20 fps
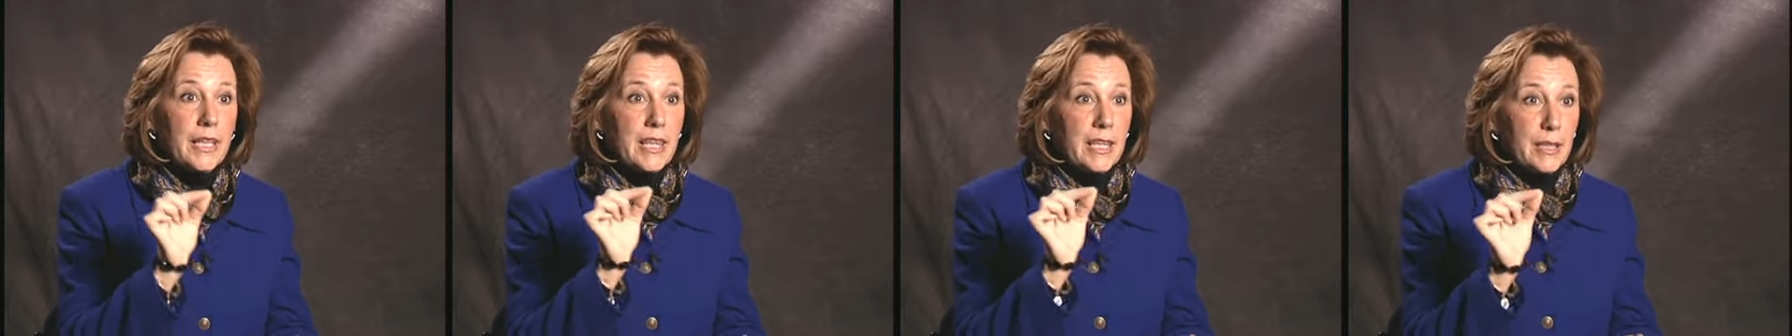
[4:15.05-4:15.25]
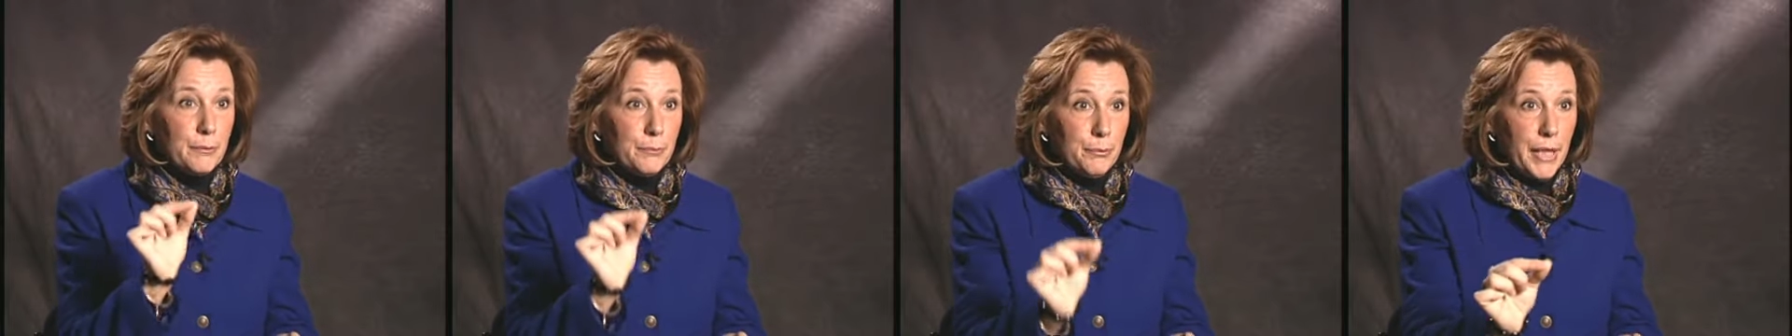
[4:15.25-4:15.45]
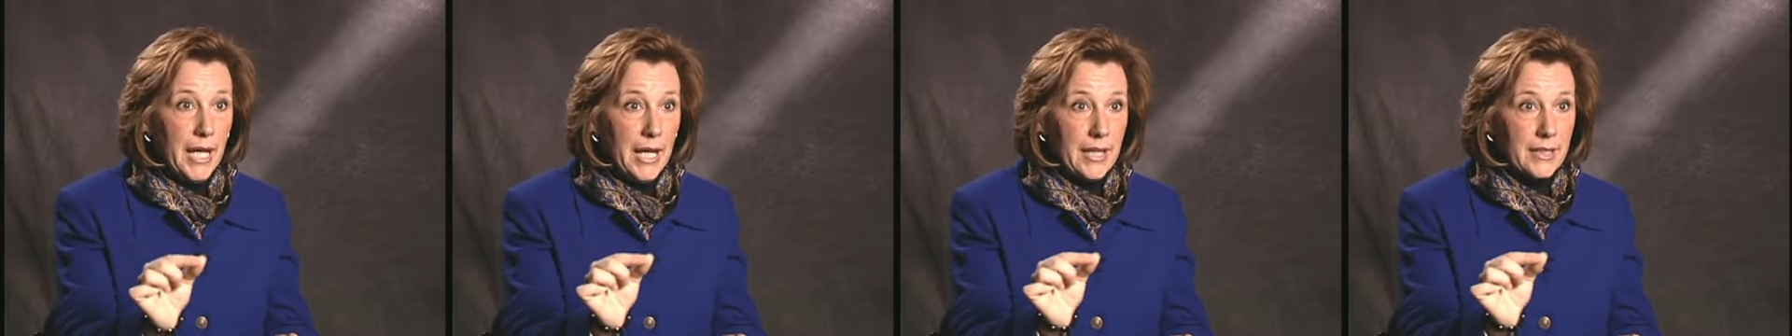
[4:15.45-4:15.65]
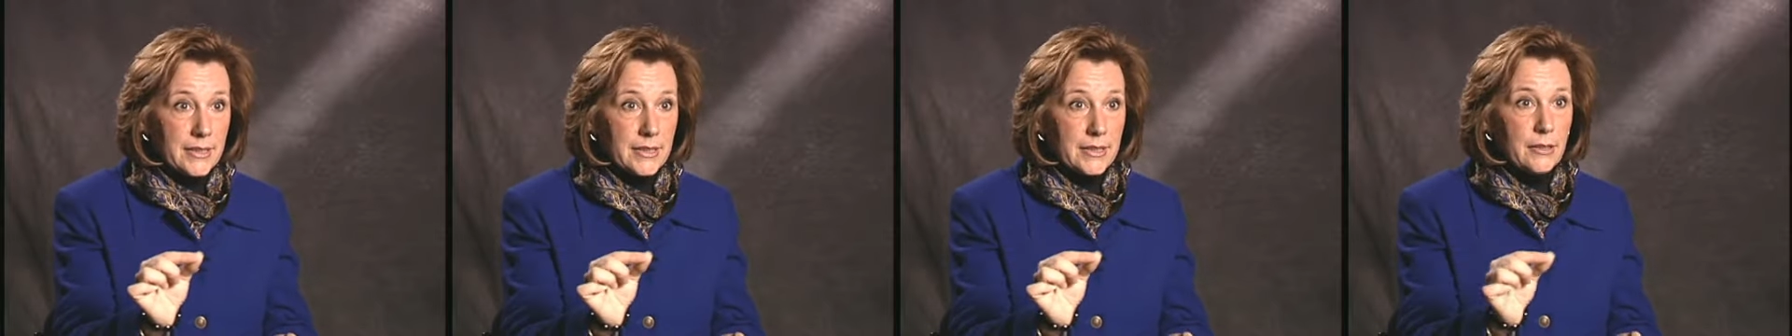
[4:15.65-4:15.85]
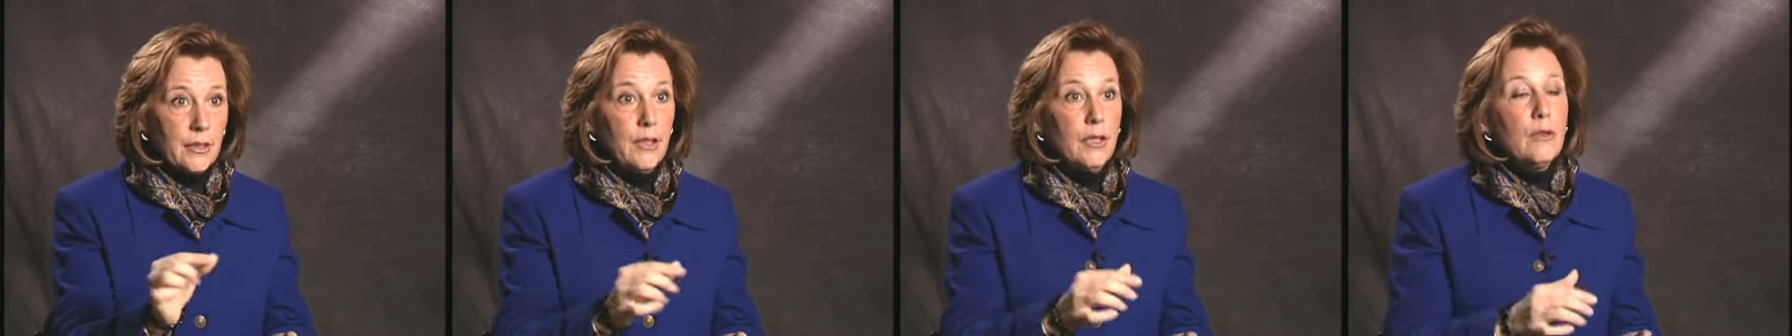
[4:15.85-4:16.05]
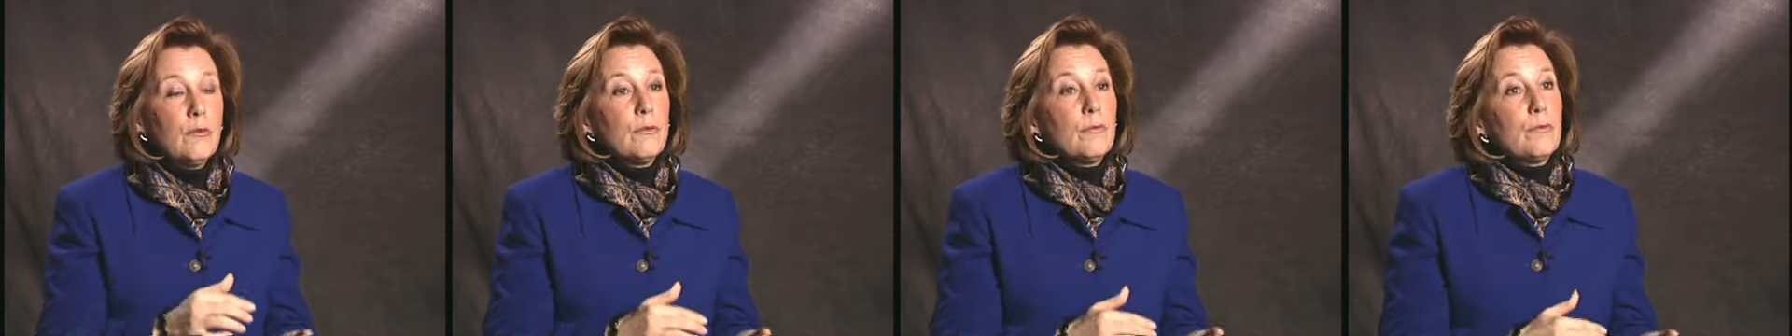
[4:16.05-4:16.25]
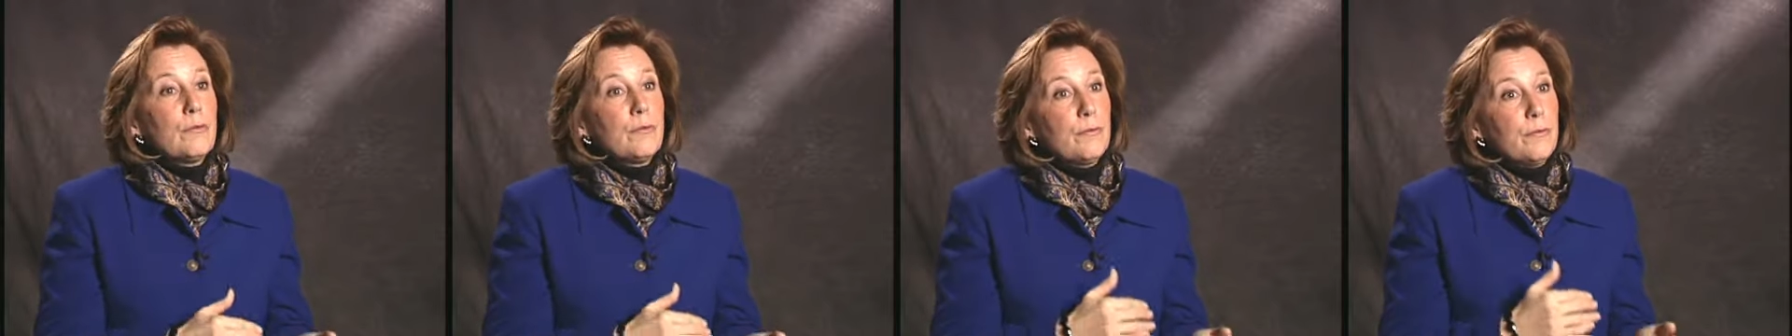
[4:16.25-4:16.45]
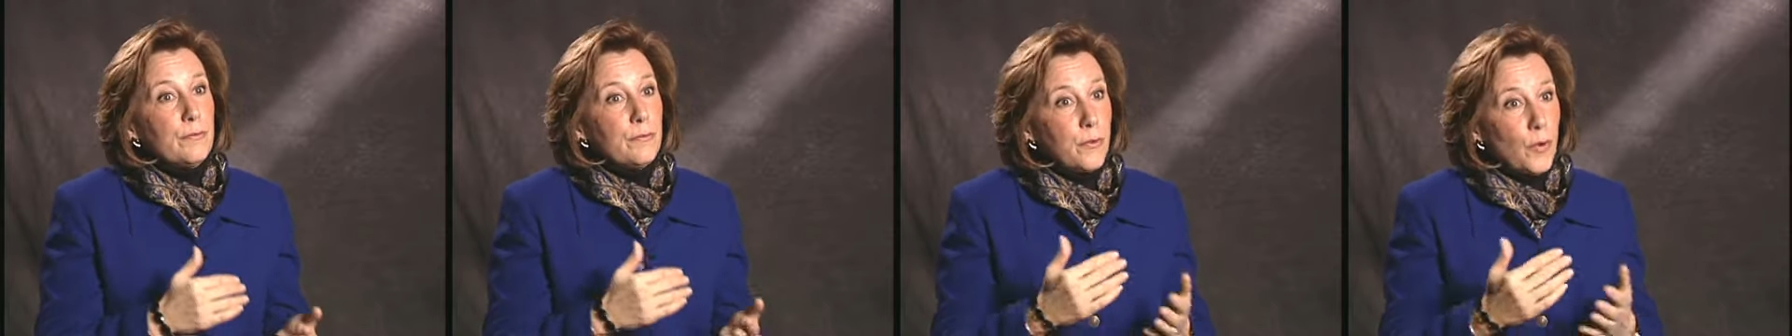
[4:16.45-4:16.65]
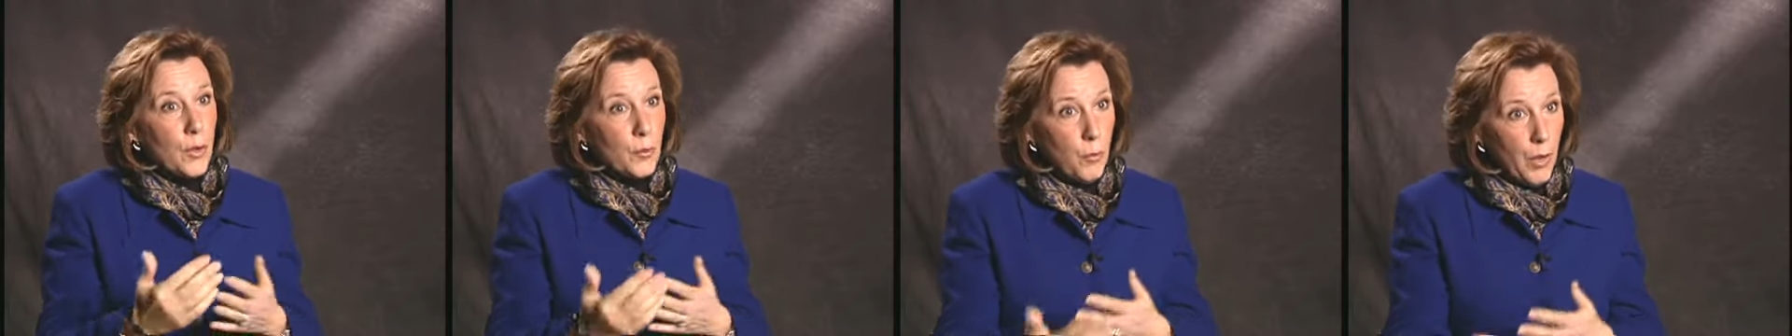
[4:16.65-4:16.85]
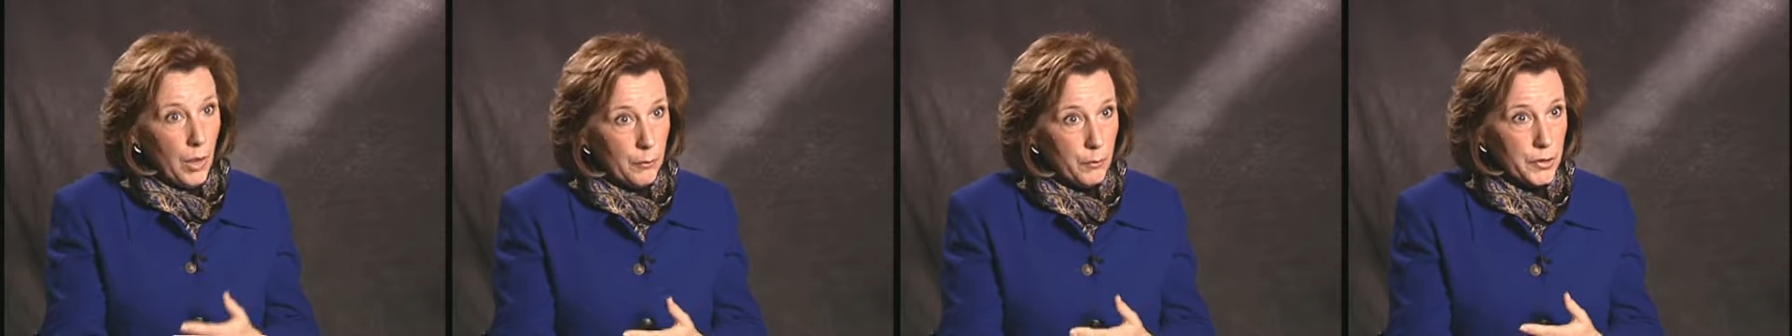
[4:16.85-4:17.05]
the best for
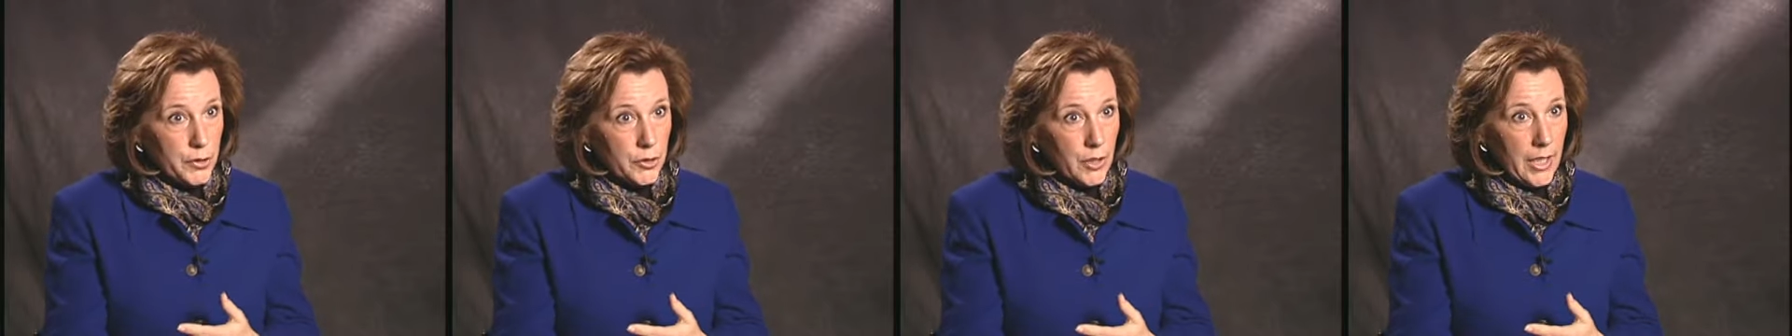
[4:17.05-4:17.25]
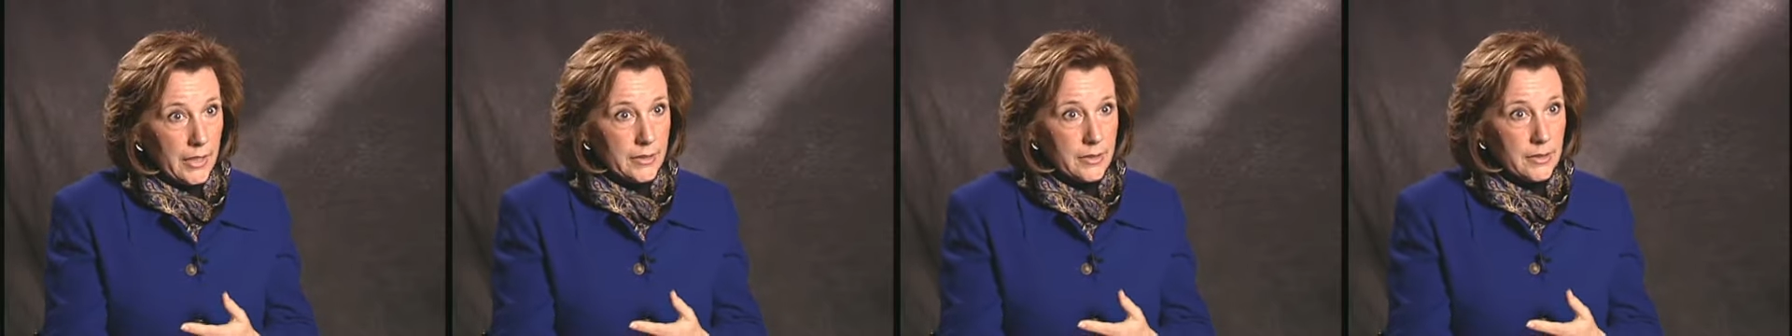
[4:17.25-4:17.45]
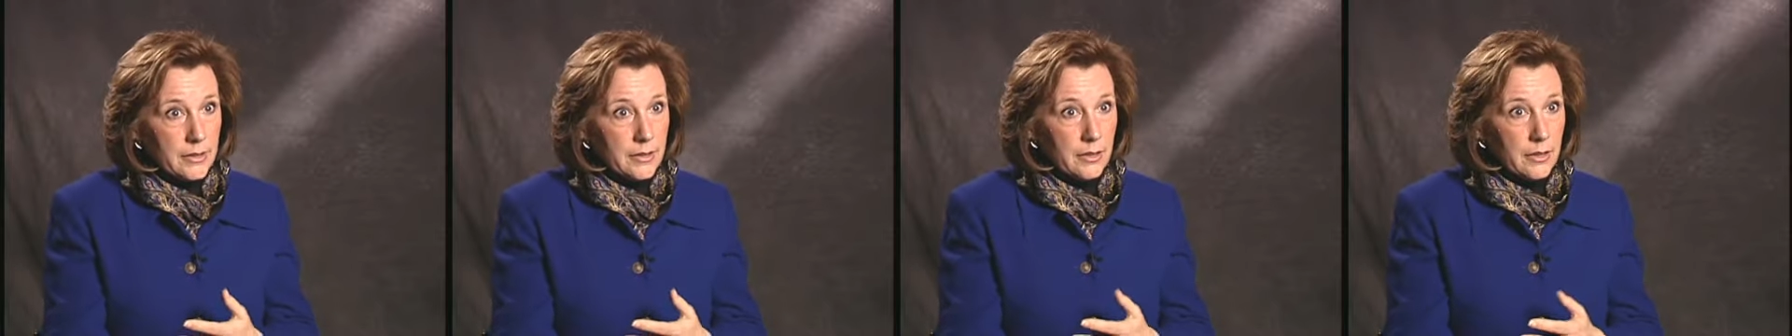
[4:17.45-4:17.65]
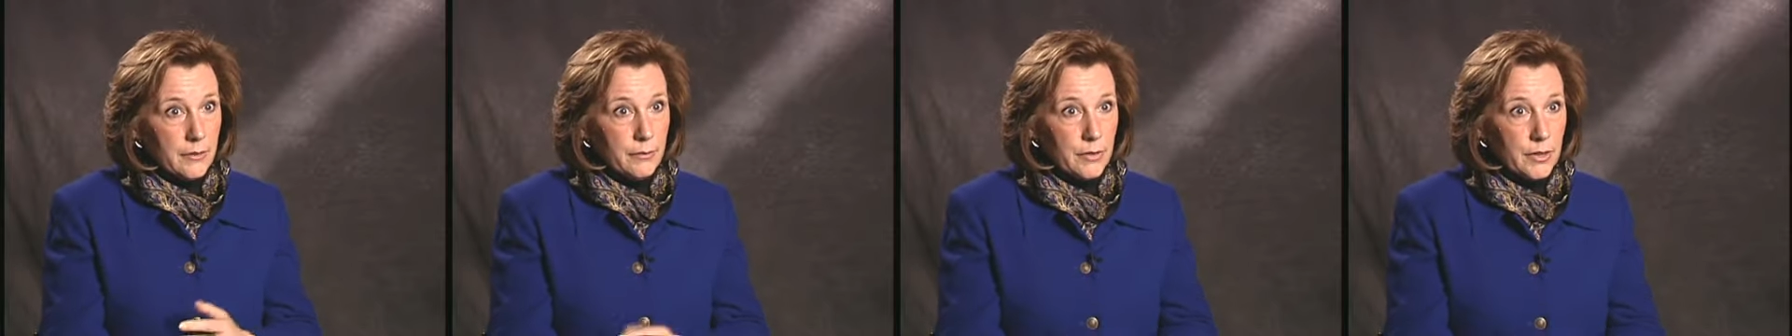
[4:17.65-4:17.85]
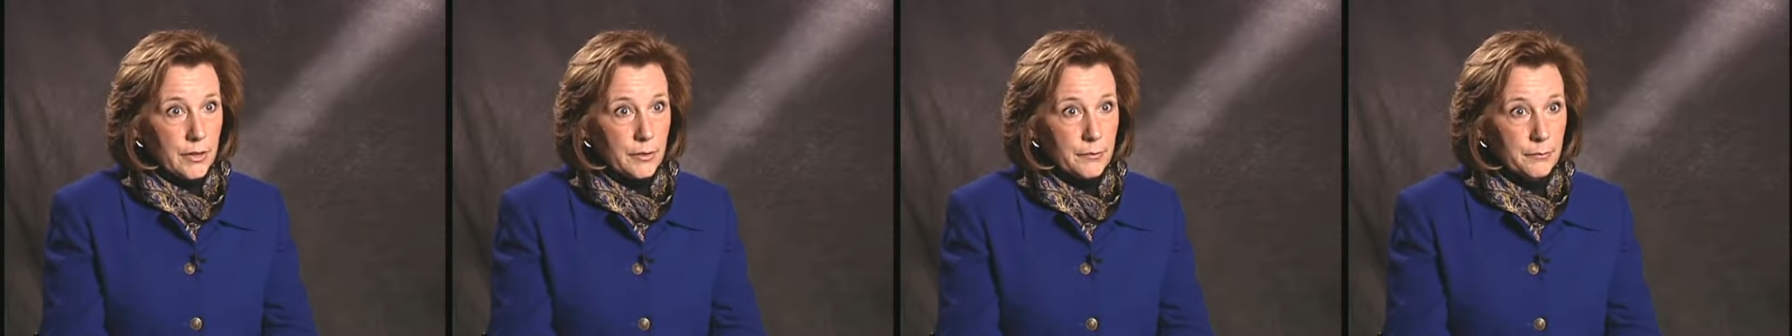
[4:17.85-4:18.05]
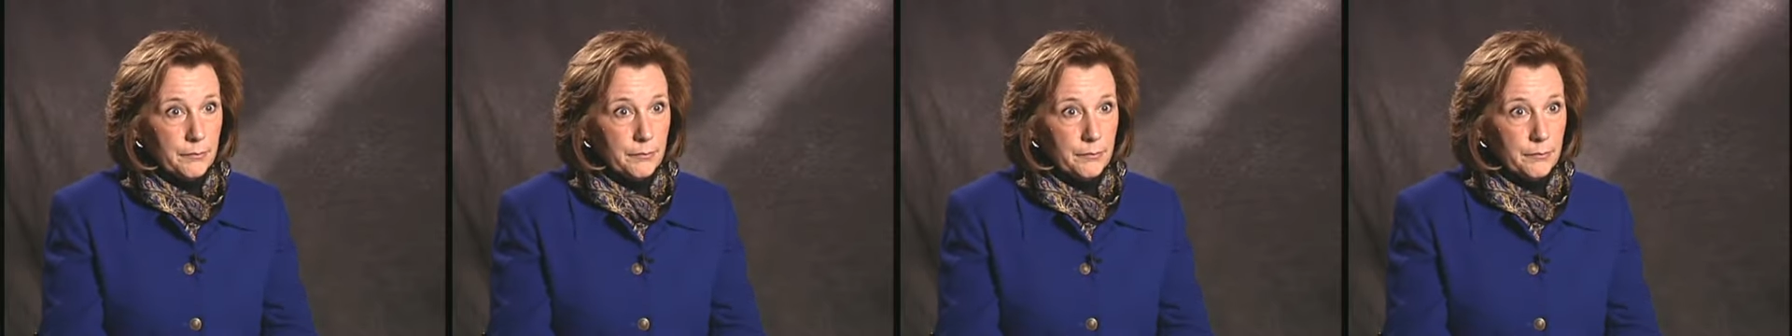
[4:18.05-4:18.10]
what we're trying to deliver.